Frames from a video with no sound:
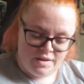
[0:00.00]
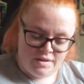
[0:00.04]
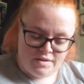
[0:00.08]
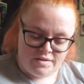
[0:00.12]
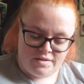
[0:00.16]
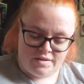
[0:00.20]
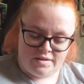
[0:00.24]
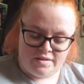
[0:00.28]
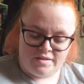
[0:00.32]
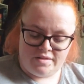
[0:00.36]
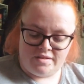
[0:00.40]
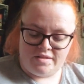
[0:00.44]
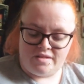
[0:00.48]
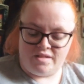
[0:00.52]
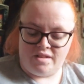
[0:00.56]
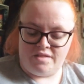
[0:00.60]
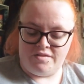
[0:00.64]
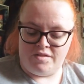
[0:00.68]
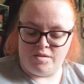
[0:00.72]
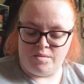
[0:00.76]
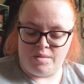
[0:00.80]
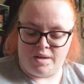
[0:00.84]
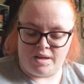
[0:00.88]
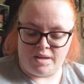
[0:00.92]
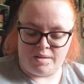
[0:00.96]
So this is
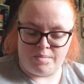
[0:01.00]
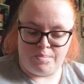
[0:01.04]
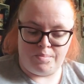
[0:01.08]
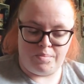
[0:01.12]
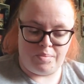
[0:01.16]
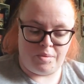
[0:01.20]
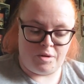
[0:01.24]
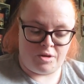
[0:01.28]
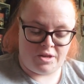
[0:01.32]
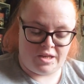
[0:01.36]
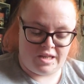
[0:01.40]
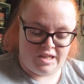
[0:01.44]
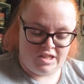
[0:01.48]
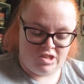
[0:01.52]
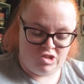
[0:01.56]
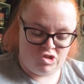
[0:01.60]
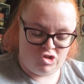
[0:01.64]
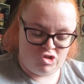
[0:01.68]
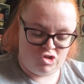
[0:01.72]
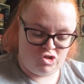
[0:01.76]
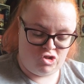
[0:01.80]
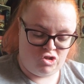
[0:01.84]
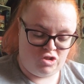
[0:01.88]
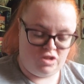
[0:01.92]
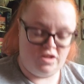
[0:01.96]
another like
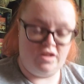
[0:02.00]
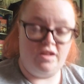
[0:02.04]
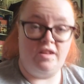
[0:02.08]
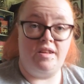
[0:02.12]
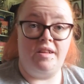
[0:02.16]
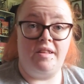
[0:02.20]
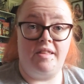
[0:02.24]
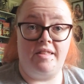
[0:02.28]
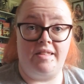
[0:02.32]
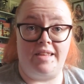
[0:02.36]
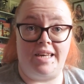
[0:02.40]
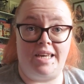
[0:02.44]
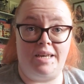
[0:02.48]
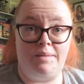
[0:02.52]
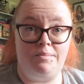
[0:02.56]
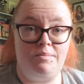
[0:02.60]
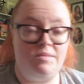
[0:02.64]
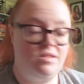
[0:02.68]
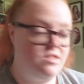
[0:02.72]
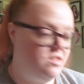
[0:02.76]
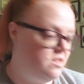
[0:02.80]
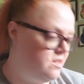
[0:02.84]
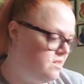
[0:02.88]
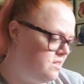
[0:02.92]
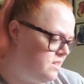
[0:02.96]
bookish
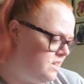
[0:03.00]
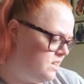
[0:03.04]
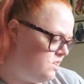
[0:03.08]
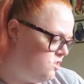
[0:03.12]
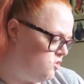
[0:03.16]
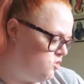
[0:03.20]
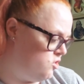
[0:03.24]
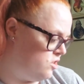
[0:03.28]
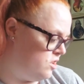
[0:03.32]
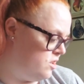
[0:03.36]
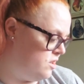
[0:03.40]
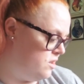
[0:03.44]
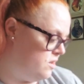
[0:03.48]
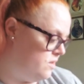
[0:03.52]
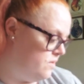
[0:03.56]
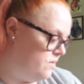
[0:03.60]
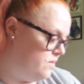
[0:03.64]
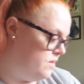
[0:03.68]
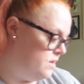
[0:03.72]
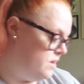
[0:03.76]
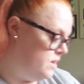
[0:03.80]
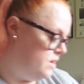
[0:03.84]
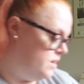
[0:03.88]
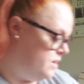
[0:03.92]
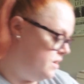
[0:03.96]
themed t-shirt.
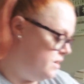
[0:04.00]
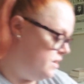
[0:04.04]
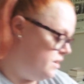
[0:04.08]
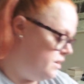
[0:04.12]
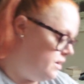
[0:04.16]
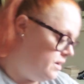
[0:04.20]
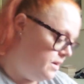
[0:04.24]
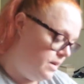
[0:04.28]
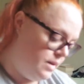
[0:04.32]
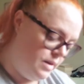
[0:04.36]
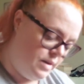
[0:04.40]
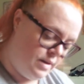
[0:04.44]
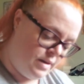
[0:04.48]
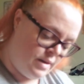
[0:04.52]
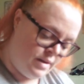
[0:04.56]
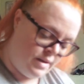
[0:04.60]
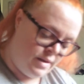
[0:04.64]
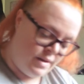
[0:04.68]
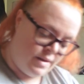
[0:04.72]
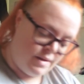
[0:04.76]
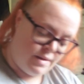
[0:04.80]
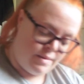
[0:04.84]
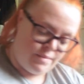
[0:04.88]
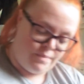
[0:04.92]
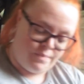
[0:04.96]

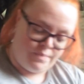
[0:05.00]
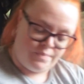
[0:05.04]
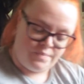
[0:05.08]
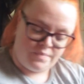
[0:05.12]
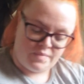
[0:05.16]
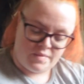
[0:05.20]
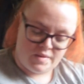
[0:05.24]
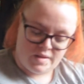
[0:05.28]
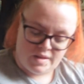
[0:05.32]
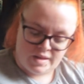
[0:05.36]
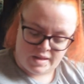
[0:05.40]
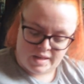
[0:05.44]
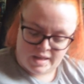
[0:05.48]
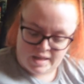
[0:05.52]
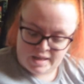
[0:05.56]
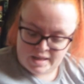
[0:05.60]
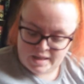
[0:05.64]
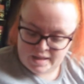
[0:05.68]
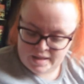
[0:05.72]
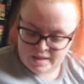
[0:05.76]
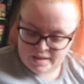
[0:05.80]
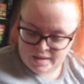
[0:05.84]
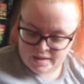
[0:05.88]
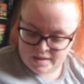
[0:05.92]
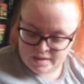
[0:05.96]

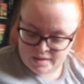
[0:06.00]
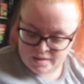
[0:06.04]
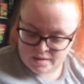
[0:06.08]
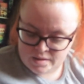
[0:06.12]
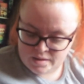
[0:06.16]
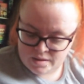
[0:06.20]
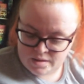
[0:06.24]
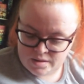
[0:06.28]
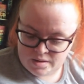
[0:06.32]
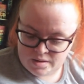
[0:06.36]
Again,